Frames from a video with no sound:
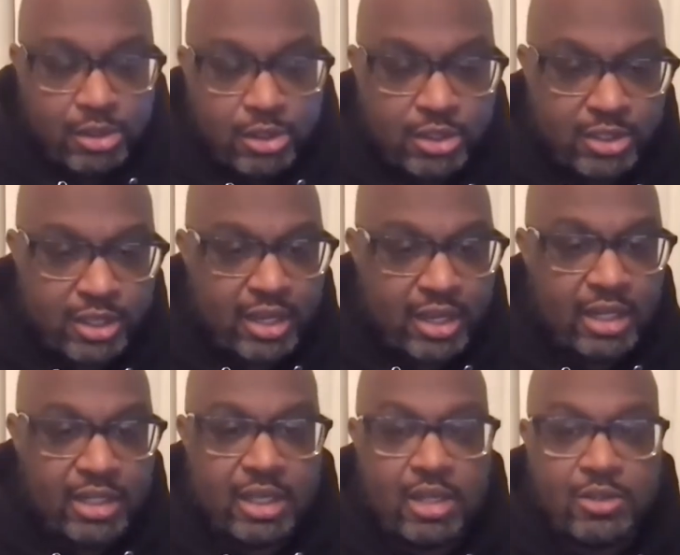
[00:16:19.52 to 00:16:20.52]
you know just like
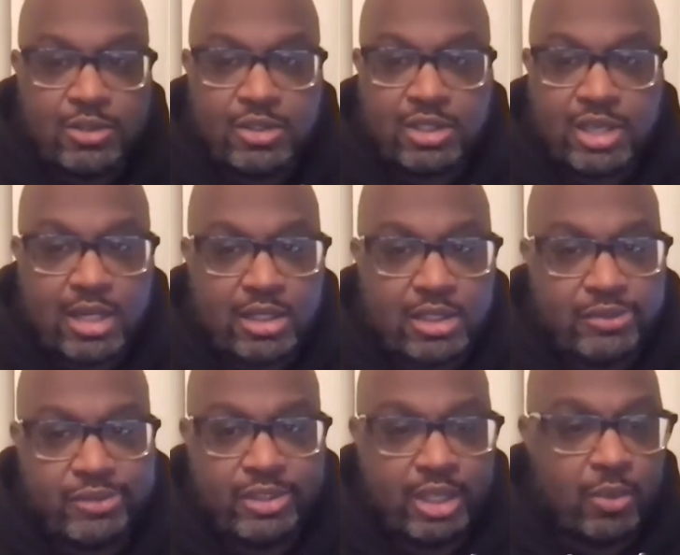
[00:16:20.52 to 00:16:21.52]
anything else you just kind of
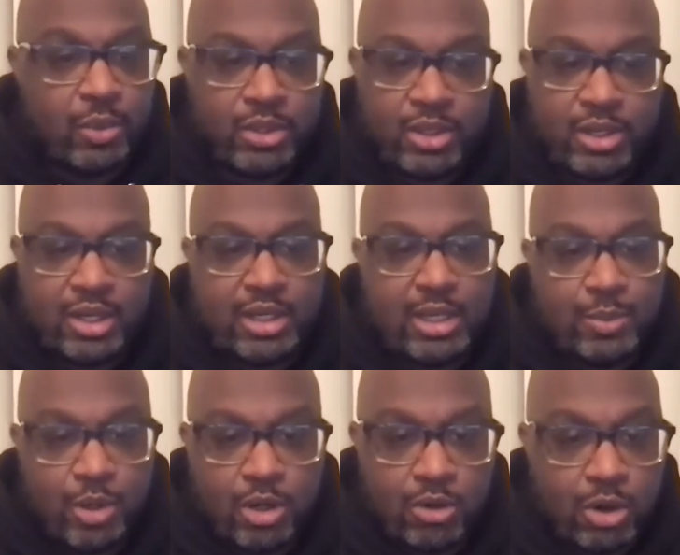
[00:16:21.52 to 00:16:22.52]
stick with it and keep
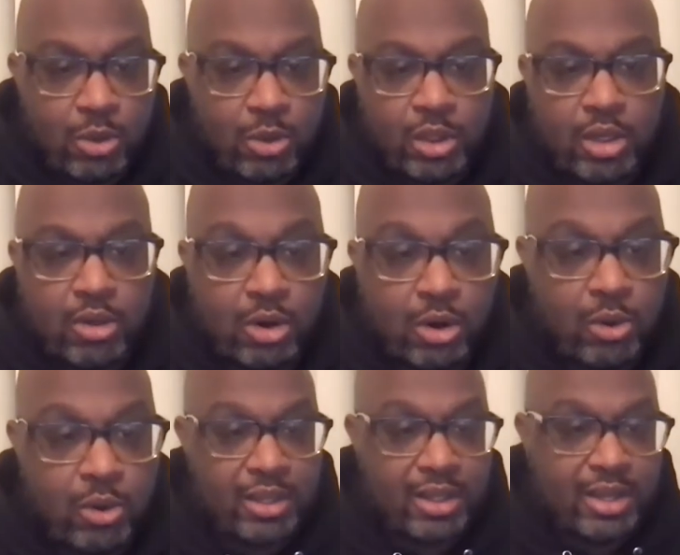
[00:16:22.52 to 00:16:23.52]
on growing and
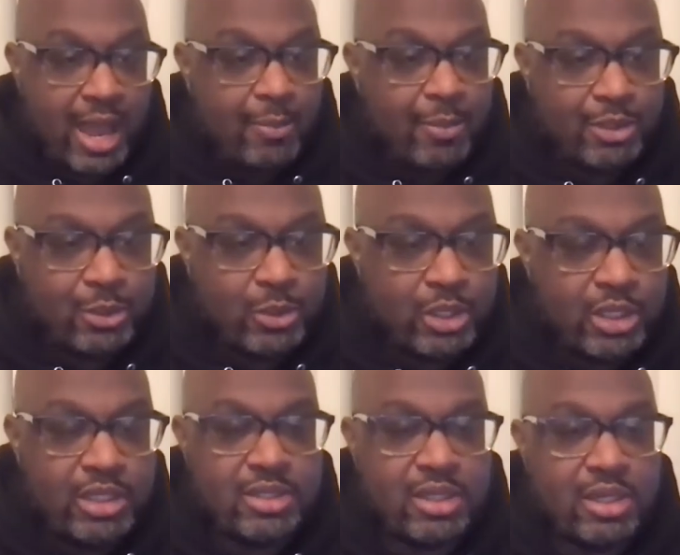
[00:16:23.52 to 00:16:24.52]
growing and then the
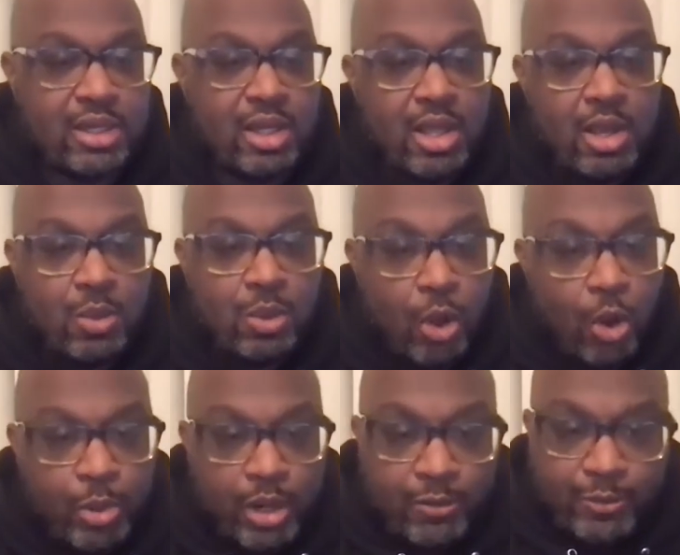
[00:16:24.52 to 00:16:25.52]
opportunities and will
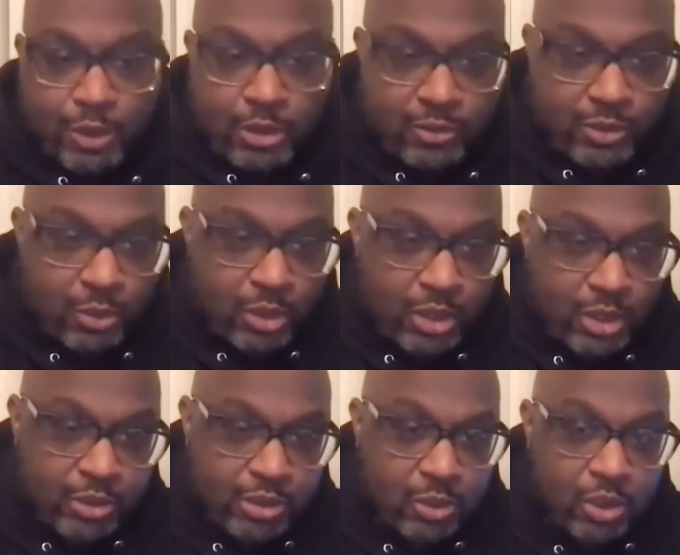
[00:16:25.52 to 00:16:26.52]
open up for you if you're willing to
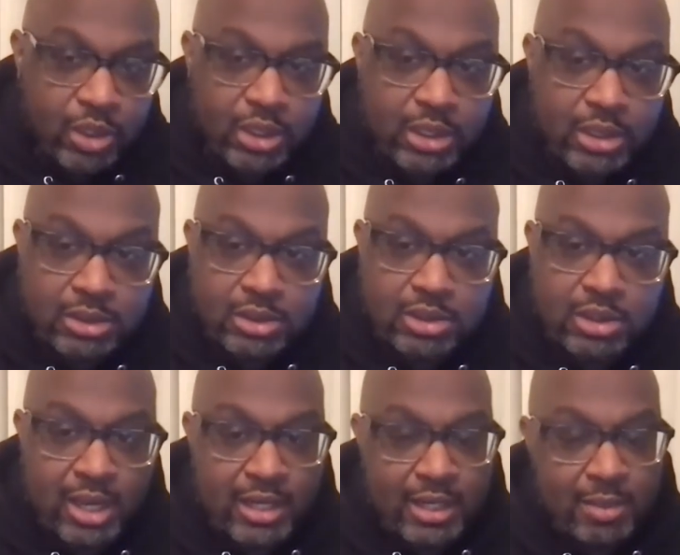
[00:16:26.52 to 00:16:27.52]
put the work in to
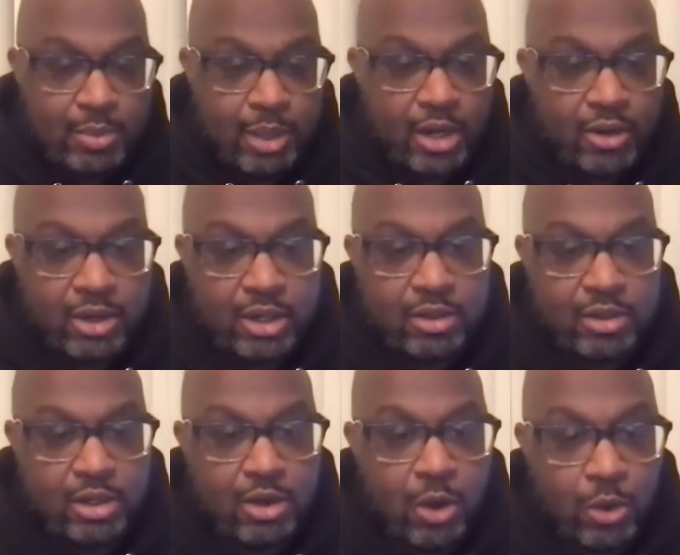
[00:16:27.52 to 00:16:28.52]
kind of get better and
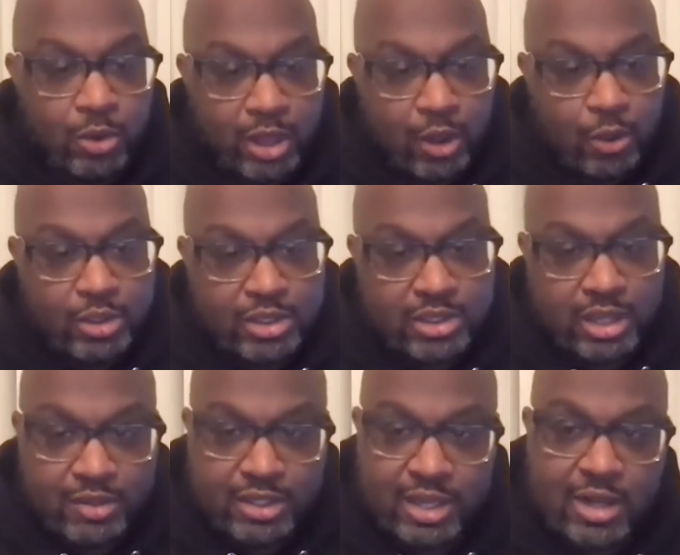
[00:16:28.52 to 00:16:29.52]
you know hold hold
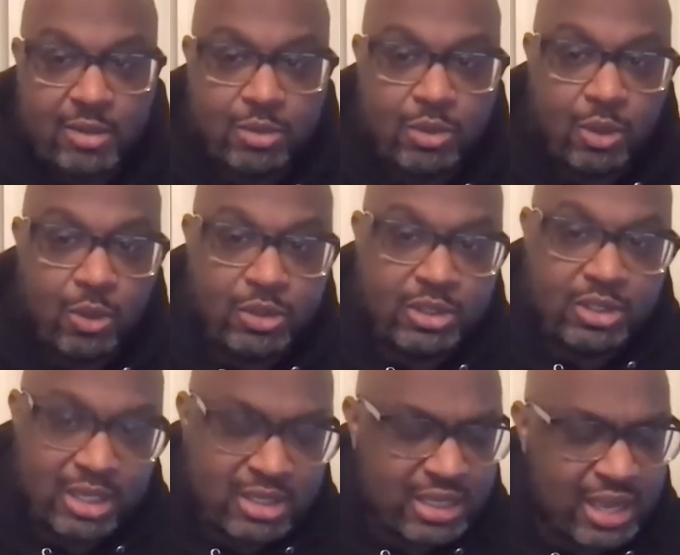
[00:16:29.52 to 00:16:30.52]
yourselves accountable hold these
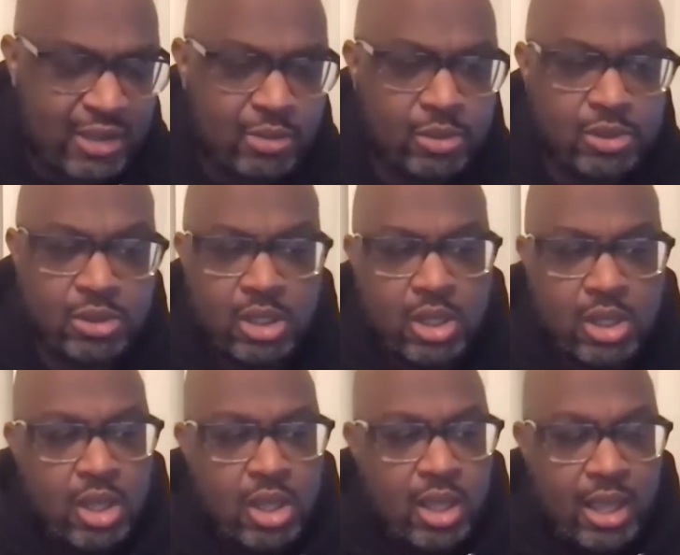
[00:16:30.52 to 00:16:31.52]
kids accountable
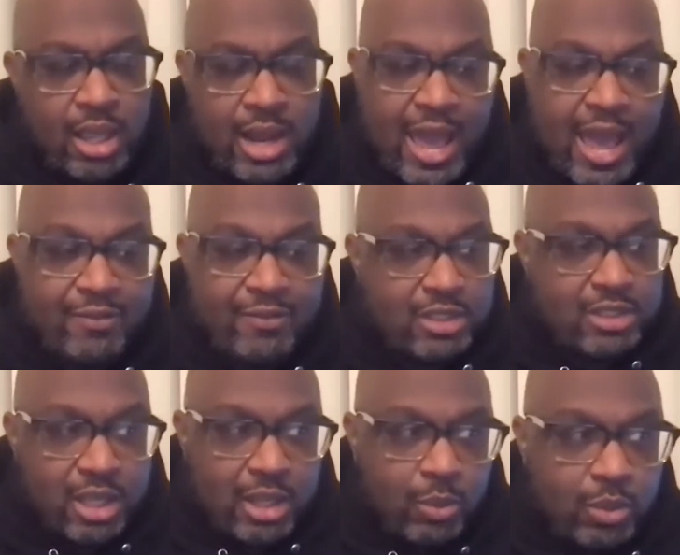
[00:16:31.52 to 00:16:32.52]
and i have to
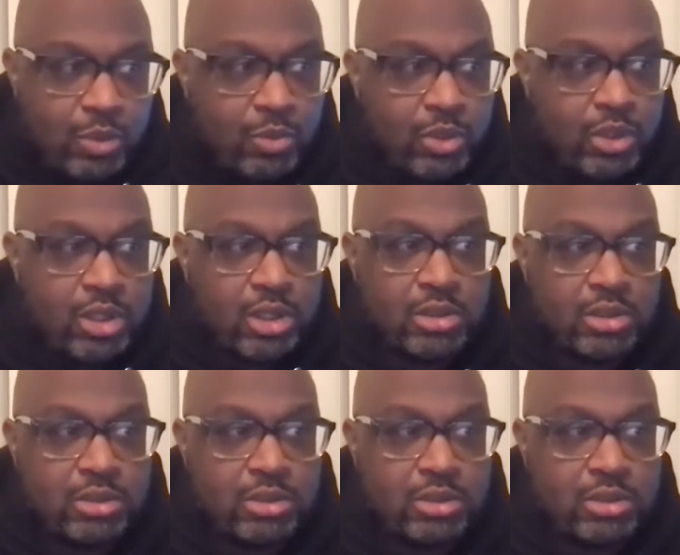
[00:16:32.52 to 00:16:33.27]
say that we were